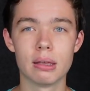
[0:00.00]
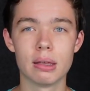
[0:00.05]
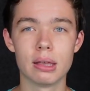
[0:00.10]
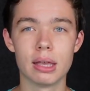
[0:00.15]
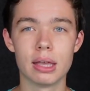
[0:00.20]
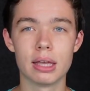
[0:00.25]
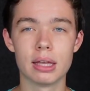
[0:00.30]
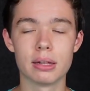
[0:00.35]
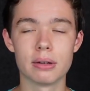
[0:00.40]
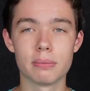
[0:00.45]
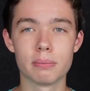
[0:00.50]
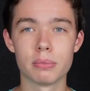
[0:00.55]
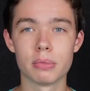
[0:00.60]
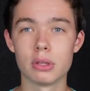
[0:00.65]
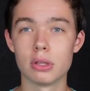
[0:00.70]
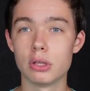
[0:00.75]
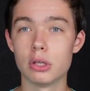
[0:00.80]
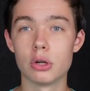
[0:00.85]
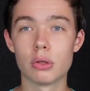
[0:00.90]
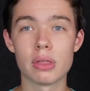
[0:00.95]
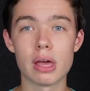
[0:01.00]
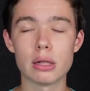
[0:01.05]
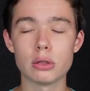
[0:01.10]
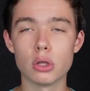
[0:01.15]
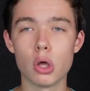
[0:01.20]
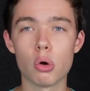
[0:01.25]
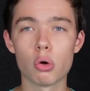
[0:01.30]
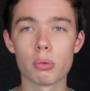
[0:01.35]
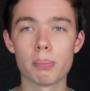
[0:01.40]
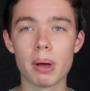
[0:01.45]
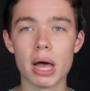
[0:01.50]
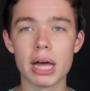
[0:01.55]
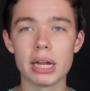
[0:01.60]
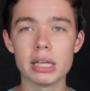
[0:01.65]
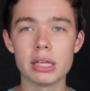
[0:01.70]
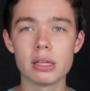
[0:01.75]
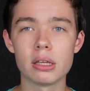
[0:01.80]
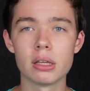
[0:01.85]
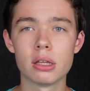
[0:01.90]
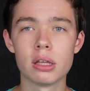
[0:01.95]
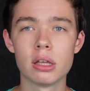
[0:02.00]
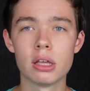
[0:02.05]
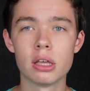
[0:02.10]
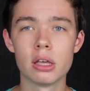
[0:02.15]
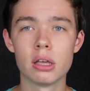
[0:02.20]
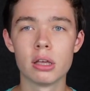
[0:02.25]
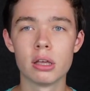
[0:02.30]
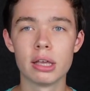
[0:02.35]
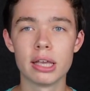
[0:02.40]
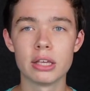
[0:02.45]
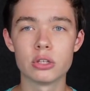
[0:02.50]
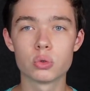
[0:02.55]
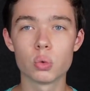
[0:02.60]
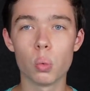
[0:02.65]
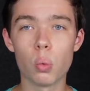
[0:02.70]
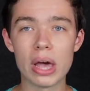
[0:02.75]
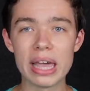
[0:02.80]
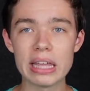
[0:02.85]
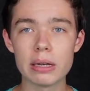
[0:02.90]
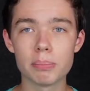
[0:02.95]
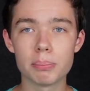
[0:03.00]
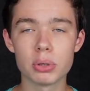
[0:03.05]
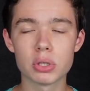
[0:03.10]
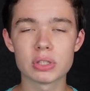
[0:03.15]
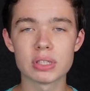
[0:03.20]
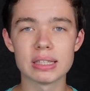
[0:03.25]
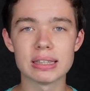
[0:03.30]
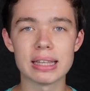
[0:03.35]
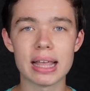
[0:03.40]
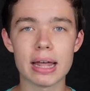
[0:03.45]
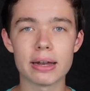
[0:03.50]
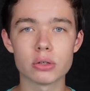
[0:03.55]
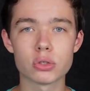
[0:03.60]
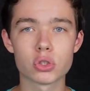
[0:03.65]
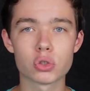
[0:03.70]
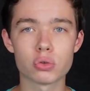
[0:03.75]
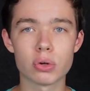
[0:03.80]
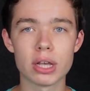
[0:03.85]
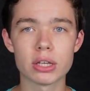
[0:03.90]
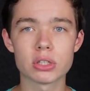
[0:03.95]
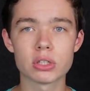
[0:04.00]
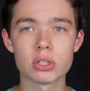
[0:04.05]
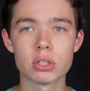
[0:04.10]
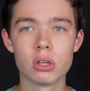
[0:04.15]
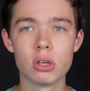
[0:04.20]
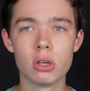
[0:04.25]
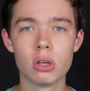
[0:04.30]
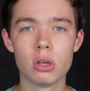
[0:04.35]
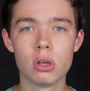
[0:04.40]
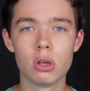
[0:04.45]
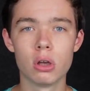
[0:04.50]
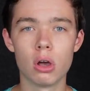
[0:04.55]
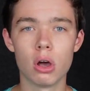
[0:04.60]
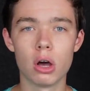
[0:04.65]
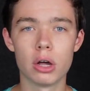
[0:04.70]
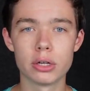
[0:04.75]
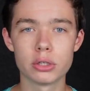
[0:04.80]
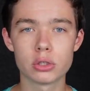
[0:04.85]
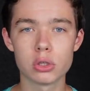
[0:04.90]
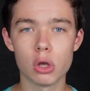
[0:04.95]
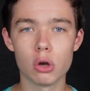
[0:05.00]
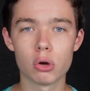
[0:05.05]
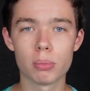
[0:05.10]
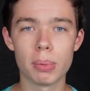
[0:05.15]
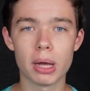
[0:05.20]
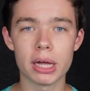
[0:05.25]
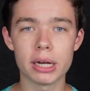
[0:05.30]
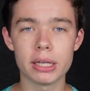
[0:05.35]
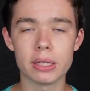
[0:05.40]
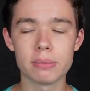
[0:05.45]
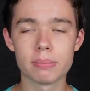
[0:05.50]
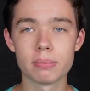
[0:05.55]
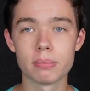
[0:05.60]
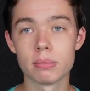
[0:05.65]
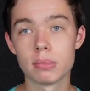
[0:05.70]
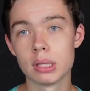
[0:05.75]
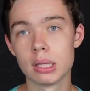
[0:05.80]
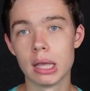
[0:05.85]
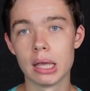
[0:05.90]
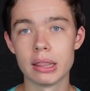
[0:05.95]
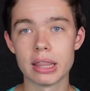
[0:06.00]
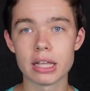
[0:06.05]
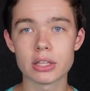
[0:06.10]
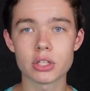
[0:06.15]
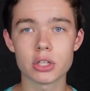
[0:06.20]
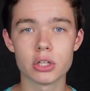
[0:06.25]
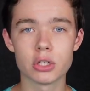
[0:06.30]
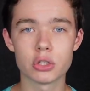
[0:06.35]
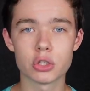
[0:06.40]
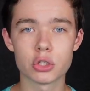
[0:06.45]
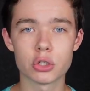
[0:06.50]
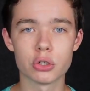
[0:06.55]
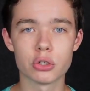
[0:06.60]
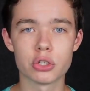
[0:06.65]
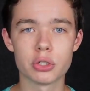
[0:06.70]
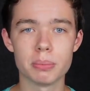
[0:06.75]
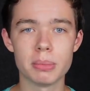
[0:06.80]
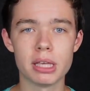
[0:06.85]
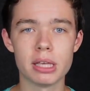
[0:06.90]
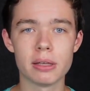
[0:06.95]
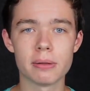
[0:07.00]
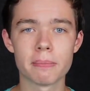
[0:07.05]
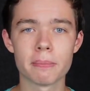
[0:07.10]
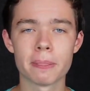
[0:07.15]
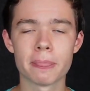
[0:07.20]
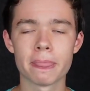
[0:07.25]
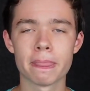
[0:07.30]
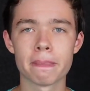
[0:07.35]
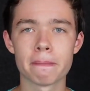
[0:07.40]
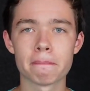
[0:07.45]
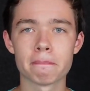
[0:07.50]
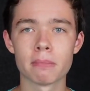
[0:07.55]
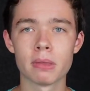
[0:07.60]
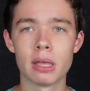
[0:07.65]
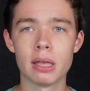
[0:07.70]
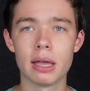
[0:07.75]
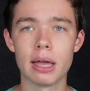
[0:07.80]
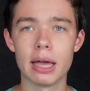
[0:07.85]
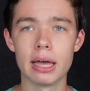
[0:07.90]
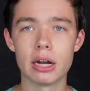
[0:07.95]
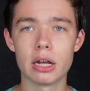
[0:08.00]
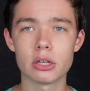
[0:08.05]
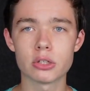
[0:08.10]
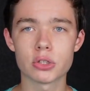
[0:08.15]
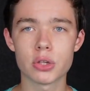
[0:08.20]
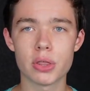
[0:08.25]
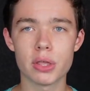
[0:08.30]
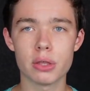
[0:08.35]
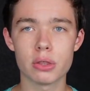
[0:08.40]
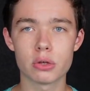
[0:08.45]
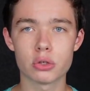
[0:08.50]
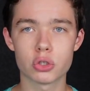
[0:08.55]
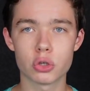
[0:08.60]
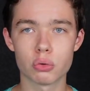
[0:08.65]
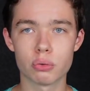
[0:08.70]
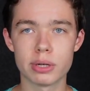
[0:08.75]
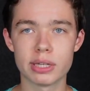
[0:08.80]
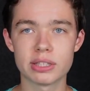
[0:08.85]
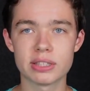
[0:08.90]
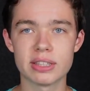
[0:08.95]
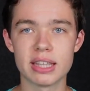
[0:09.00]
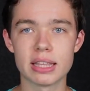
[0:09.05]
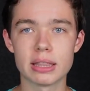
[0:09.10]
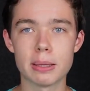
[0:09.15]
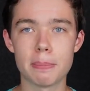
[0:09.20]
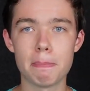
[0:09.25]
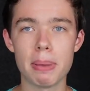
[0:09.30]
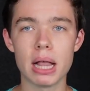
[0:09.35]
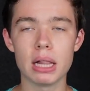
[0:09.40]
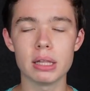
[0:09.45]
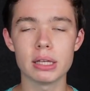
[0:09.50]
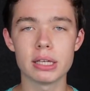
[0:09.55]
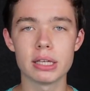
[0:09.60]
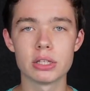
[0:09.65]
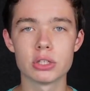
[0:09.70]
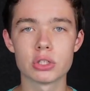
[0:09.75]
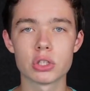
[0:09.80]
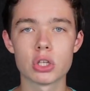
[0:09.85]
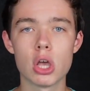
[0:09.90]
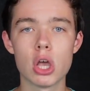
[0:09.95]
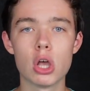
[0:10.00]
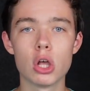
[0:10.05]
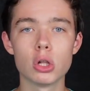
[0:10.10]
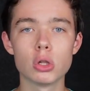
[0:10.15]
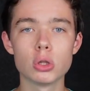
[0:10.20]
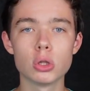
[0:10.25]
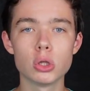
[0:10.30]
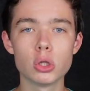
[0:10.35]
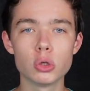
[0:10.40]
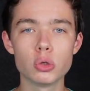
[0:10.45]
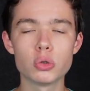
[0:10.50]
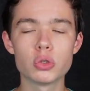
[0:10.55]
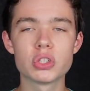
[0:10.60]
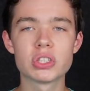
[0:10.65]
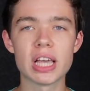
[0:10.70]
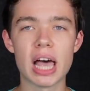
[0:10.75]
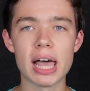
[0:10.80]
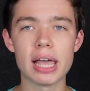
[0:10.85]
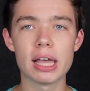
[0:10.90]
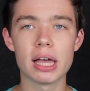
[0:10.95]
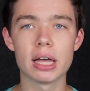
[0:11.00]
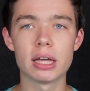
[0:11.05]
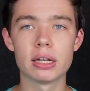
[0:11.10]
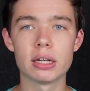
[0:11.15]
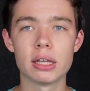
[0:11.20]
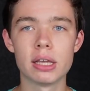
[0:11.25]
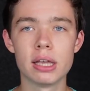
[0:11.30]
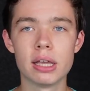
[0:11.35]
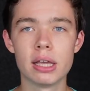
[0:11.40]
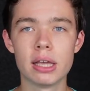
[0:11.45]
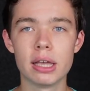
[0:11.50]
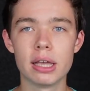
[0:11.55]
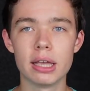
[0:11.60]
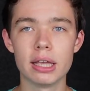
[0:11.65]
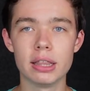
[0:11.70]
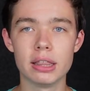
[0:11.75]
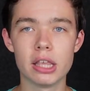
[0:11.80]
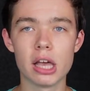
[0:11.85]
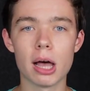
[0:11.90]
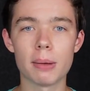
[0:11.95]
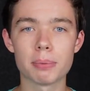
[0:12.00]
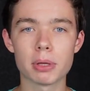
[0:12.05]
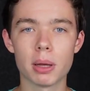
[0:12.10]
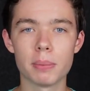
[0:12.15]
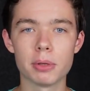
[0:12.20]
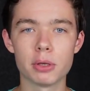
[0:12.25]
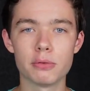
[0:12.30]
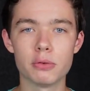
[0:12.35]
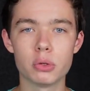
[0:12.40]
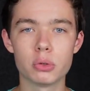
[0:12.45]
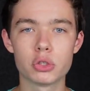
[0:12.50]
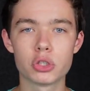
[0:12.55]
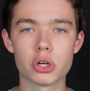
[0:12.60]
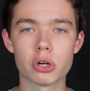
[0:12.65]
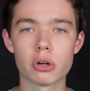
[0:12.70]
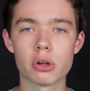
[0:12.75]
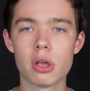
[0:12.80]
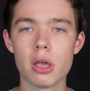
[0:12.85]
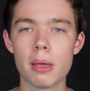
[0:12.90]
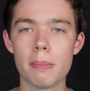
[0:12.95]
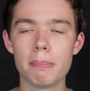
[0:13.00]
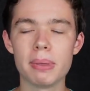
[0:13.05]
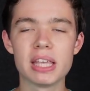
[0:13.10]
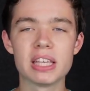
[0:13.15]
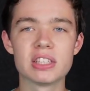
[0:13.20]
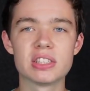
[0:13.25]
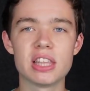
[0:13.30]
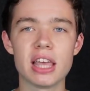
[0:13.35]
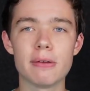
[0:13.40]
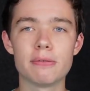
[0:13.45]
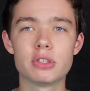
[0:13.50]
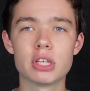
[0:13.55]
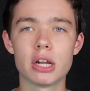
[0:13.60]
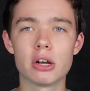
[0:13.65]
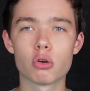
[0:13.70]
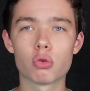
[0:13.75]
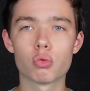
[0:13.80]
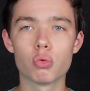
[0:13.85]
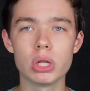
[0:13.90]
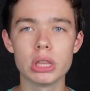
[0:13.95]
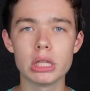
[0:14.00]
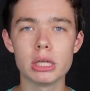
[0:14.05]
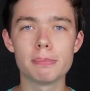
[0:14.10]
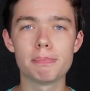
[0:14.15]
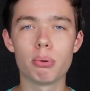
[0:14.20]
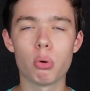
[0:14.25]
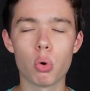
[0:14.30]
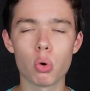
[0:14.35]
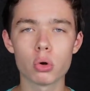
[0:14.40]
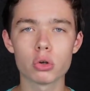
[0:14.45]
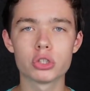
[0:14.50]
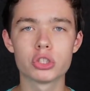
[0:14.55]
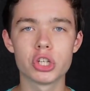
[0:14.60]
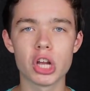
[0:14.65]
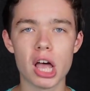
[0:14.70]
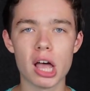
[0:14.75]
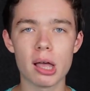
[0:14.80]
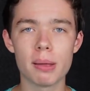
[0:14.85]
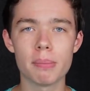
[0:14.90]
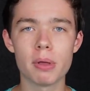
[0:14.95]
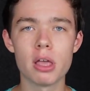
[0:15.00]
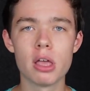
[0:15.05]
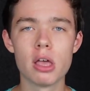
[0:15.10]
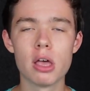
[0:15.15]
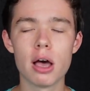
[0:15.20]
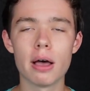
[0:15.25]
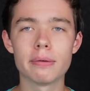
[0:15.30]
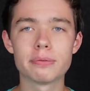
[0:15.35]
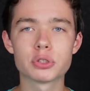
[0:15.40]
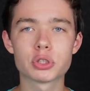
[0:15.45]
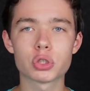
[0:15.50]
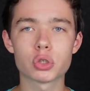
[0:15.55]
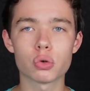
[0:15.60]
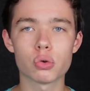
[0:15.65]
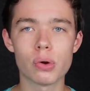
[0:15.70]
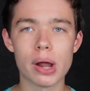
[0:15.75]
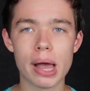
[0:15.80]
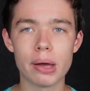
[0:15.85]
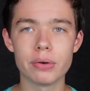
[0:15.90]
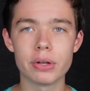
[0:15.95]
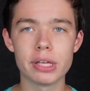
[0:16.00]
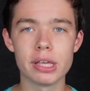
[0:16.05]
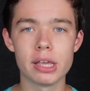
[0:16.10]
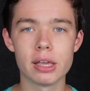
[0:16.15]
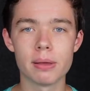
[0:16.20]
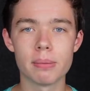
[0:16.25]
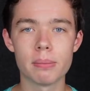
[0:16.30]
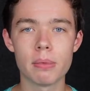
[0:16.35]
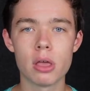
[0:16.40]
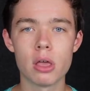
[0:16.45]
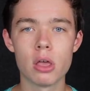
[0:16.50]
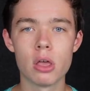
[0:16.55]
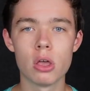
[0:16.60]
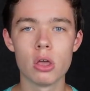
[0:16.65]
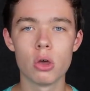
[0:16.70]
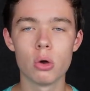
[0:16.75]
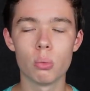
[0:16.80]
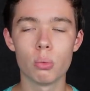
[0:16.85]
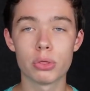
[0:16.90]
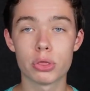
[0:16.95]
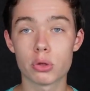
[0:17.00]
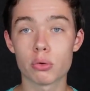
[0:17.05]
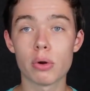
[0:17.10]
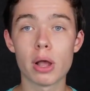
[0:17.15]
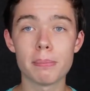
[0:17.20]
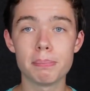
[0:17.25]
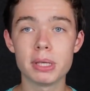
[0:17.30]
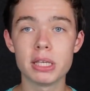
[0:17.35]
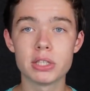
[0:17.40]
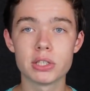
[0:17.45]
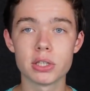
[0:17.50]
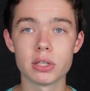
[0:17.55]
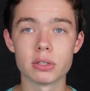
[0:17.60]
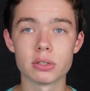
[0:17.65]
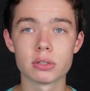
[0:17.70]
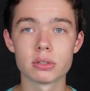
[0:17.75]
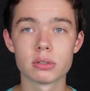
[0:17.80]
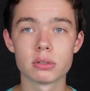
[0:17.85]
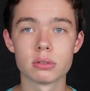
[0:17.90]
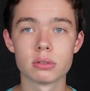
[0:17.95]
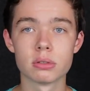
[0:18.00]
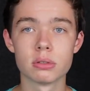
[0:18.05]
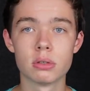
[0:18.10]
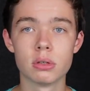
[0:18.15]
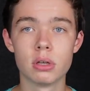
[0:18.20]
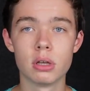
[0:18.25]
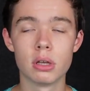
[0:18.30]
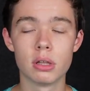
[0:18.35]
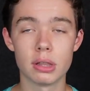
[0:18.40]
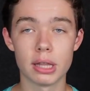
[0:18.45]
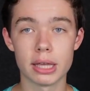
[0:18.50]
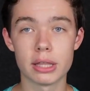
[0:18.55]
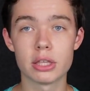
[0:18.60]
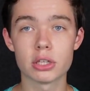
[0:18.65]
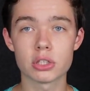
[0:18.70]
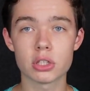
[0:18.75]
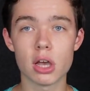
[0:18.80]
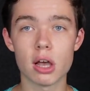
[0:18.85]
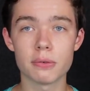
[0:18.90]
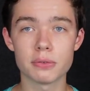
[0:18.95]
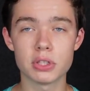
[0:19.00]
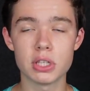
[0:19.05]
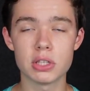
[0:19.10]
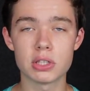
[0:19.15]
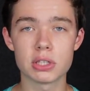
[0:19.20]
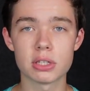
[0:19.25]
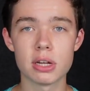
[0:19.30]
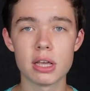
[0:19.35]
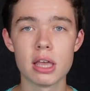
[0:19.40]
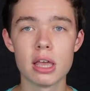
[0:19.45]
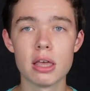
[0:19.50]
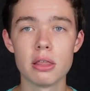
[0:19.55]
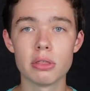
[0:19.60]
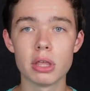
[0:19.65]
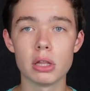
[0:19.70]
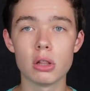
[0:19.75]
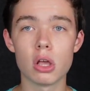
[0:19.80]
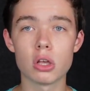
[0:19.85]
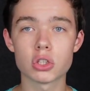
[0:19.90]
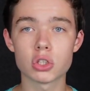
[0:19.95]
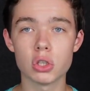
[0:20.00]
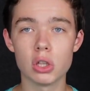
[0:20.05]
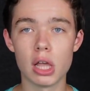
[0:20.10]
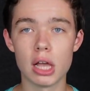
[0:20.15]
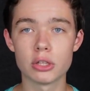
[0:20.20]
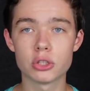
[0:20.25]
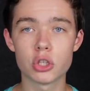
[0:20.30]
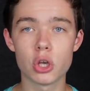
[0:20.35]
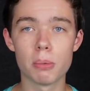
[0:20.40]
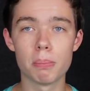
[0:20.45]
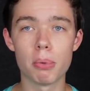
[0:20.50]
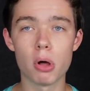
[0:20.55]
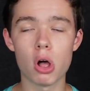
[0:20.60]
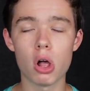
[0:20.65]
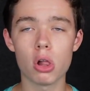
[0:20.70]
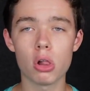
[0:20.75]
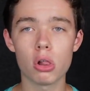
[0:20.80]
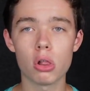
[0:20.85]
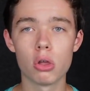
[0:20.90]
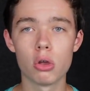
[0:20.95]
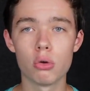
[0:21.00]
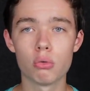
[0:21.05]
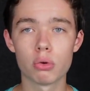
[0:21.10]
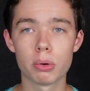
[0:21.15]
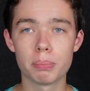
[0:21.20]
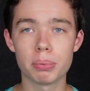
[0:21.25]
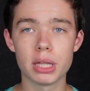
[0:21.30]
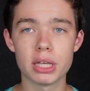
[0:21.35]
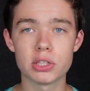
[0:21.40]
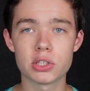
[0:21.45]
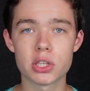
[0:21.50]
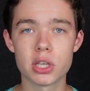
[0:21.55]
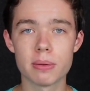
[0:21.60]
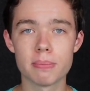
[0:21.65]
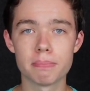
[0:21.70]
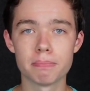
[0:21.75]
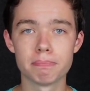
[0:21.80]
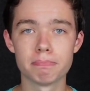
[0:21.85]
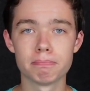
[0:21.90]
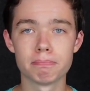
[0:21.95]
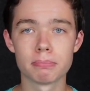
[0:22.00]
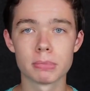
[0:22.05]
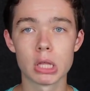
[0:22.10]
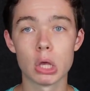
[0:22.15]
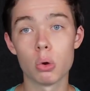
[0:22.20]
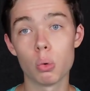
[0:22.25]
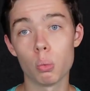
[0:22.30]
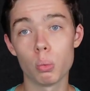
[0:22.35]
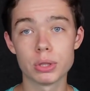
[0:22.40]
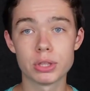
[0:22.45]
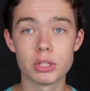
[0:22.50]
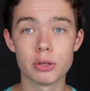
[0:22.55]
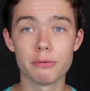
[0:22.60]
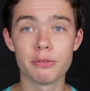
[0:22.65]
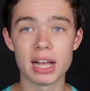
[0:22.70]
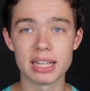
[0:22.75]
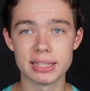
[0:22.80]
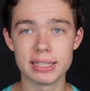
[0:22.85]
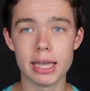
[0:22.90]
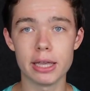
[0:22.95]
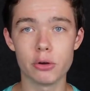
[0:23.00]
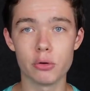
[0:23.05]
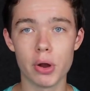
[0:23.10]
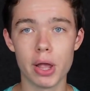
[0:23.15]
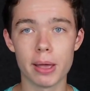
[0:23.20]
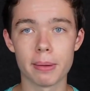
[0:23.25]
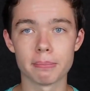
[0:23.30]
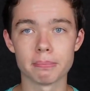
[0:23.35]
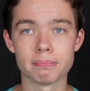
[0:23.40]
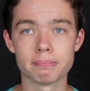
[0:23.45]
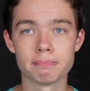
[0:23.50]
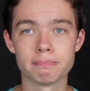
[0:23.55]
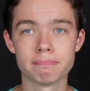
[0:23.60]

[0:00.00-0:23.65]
And, you know, that lower body, his weight puts a lot of stress on his lower body. That's a concern to me. And I also think there's a risk that the Pelicans lose Zion in the upcoming future because they've done a really poor job of surrounding him with the right pieces. Like this offseason, they lost Lonzo Ball, replaced him with Devontae Graham.